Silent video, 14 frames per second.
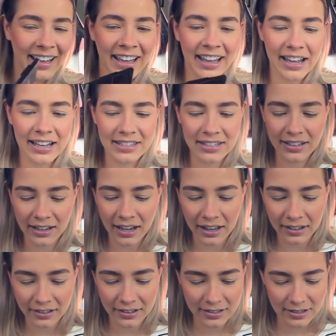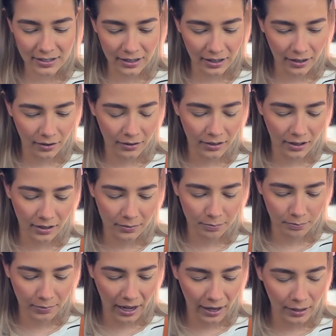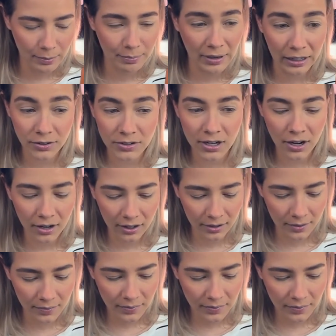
It's in the colors, or the palette Pillow Talk.